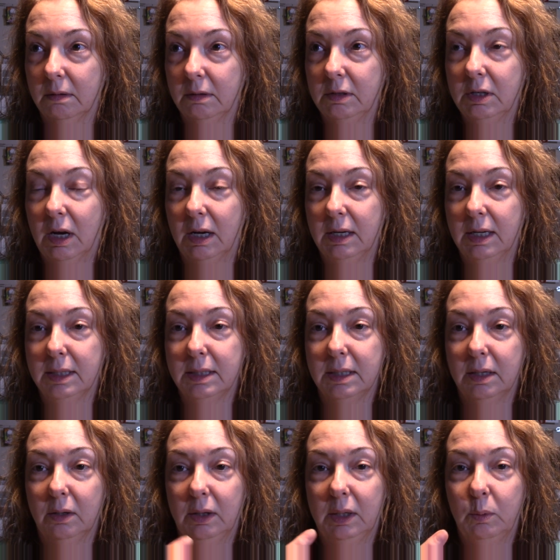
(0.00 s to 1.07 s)

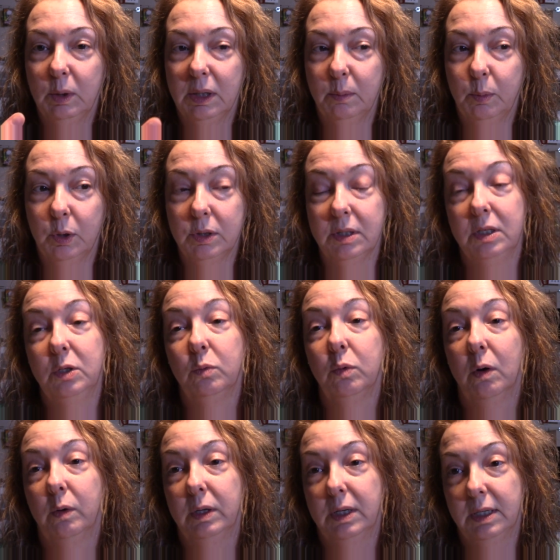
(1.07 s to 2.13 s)
necessarily what the person who
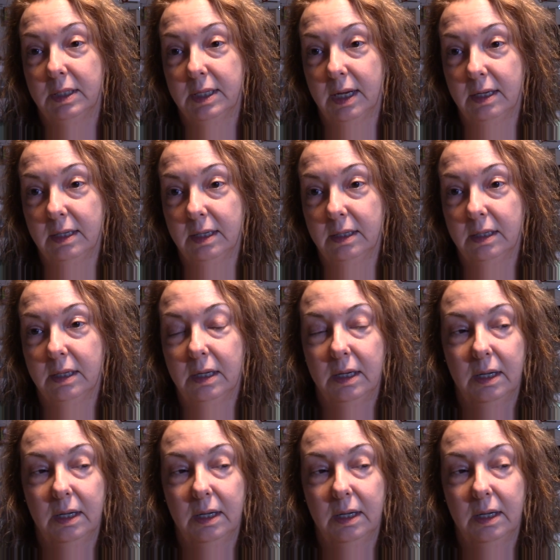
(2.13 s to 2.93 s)
wrote it intended.